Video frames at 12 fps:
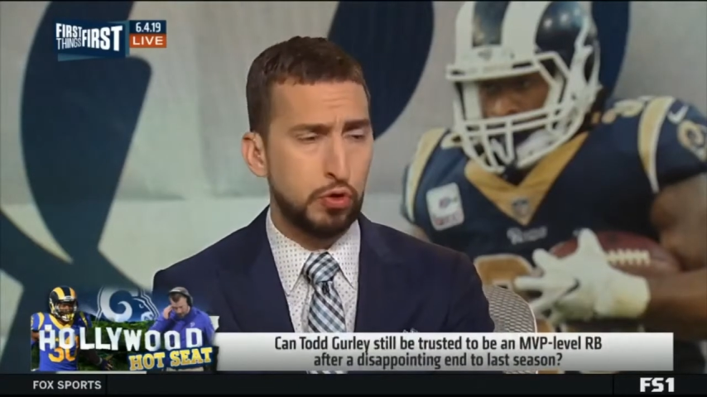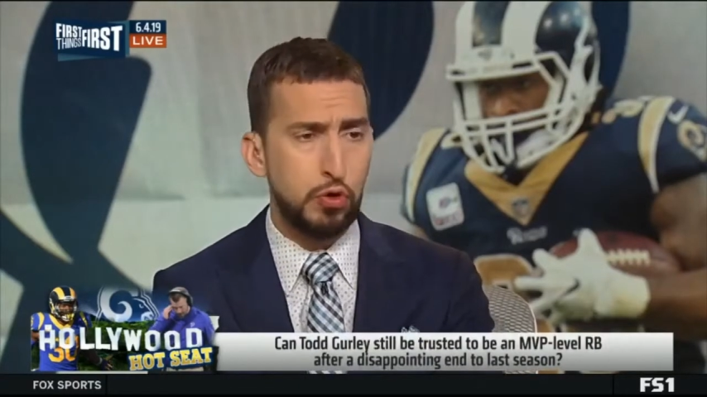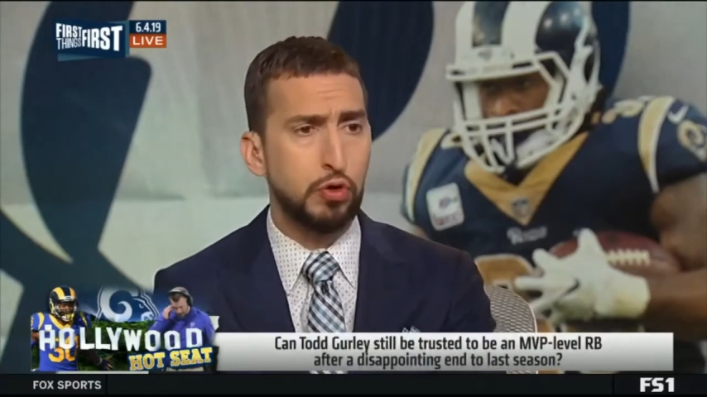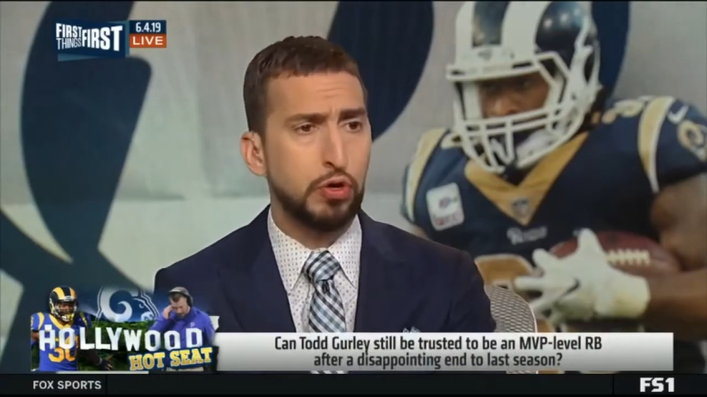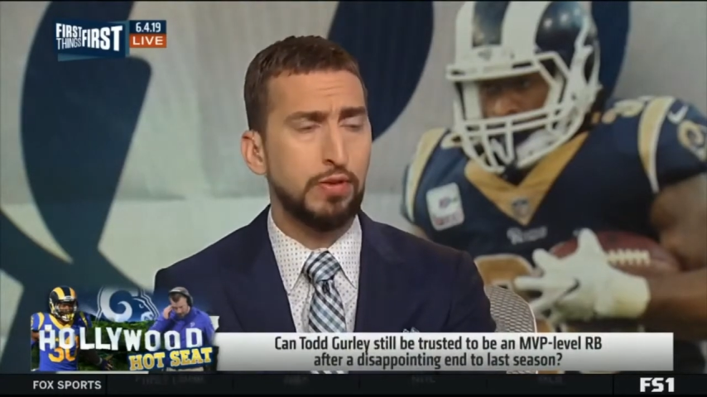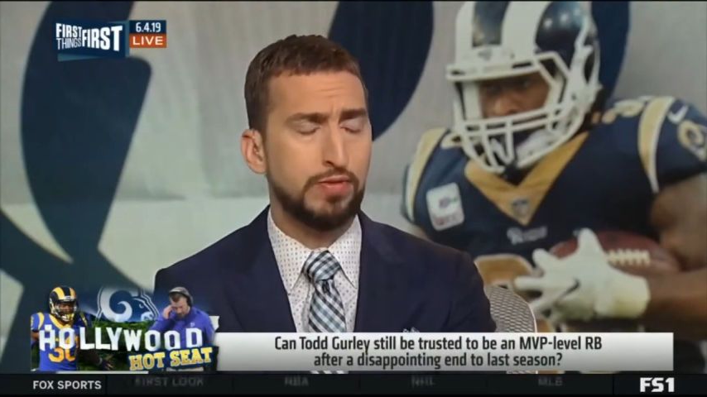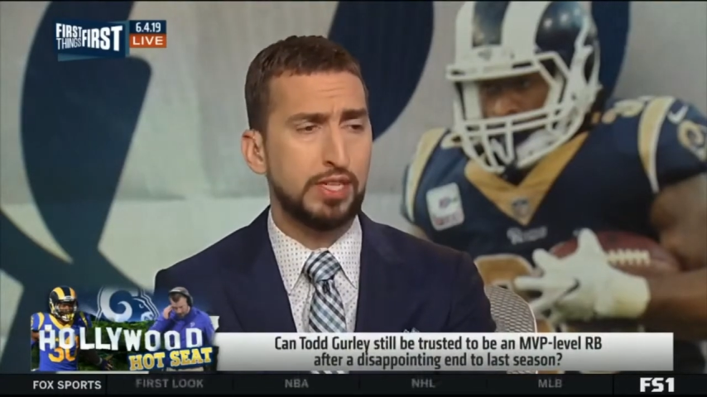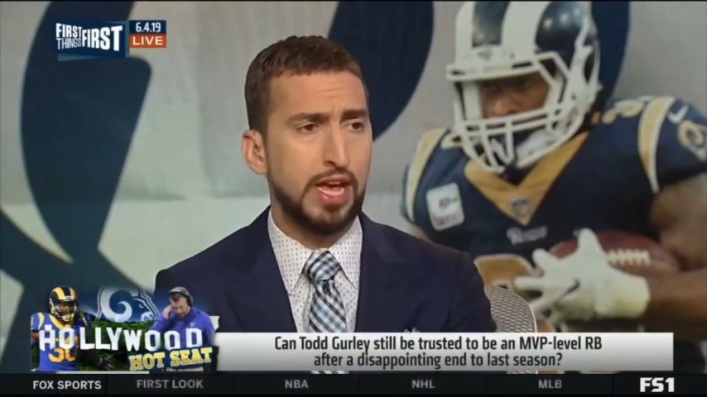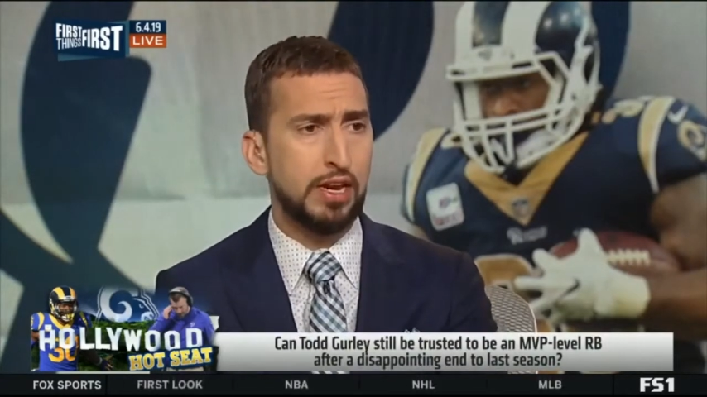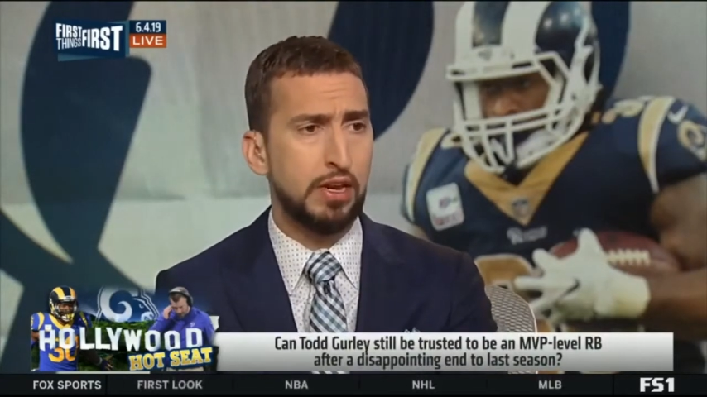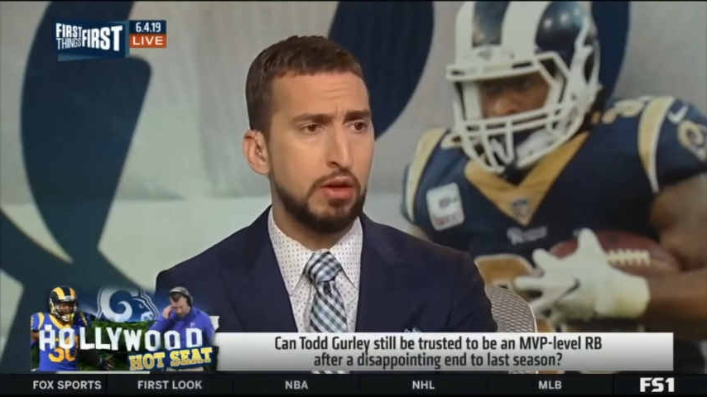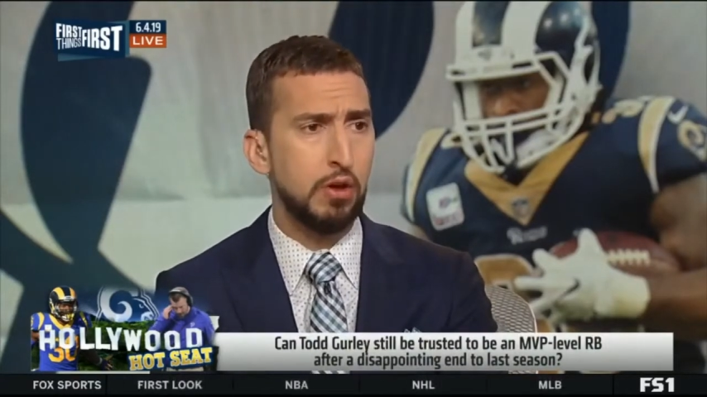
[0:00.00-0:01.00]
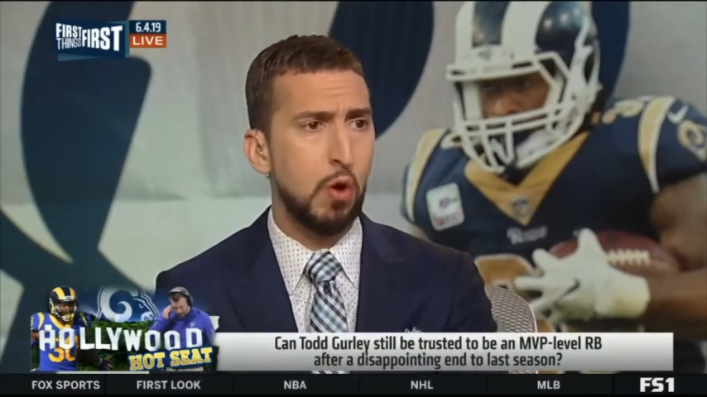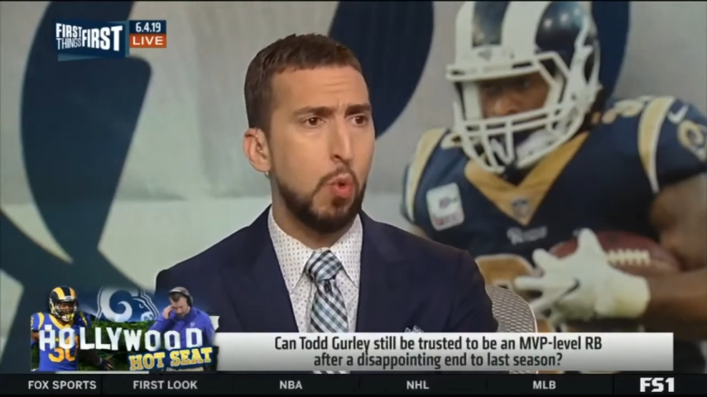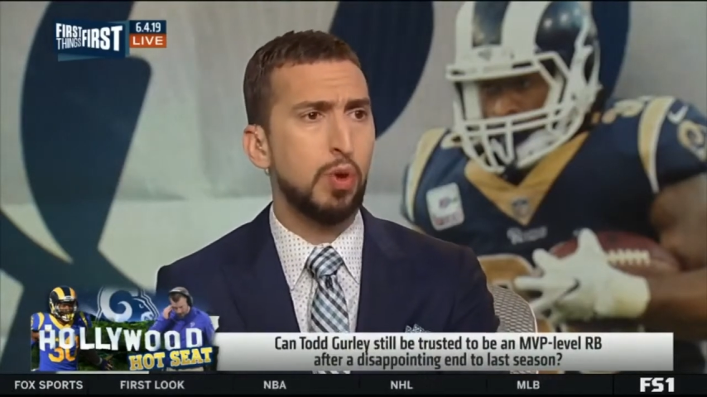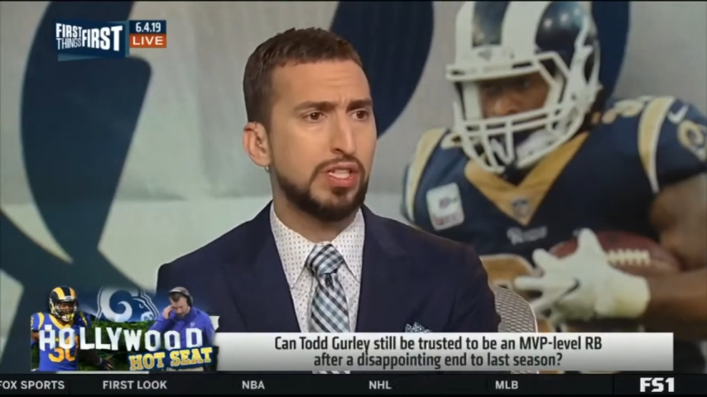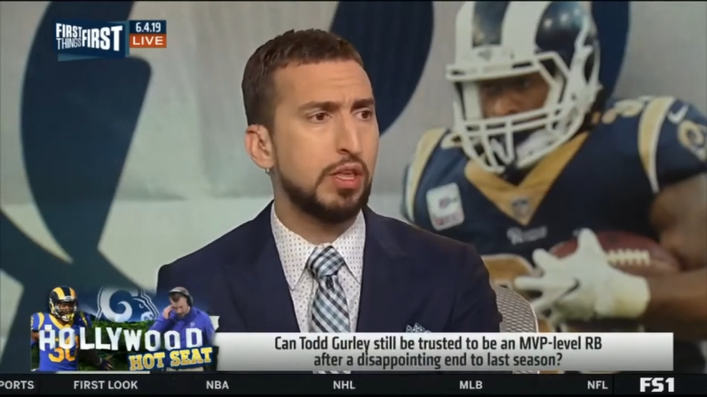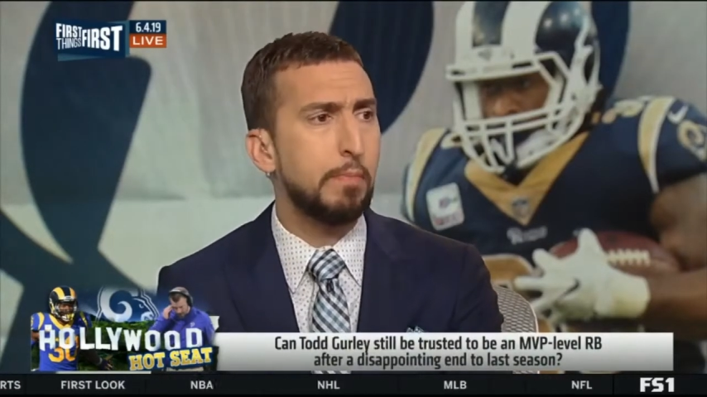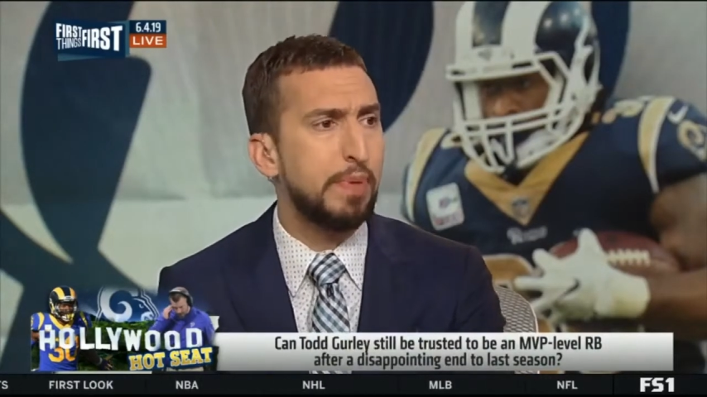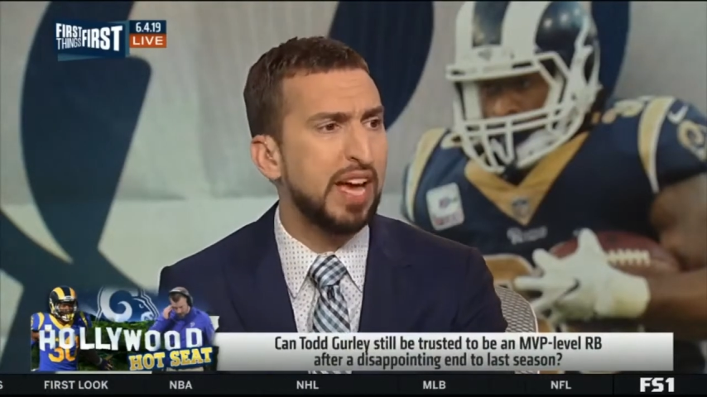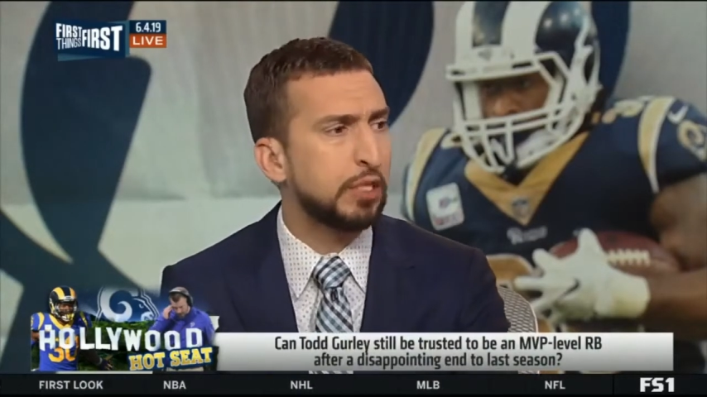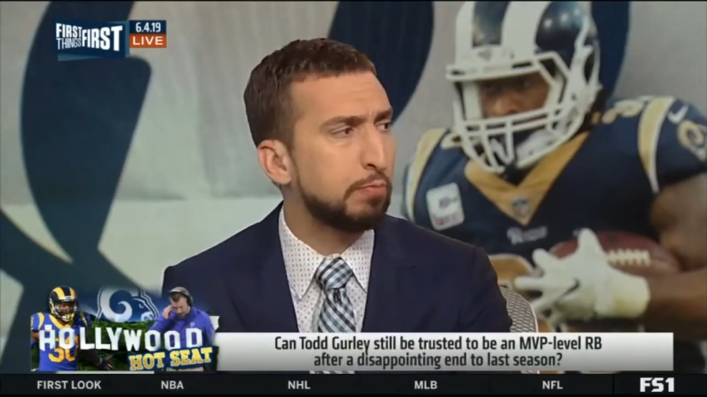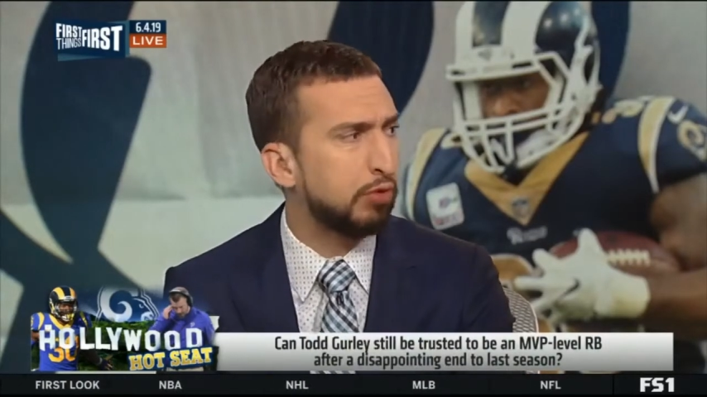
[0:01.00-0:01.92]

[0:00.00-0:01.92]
you could have said was the best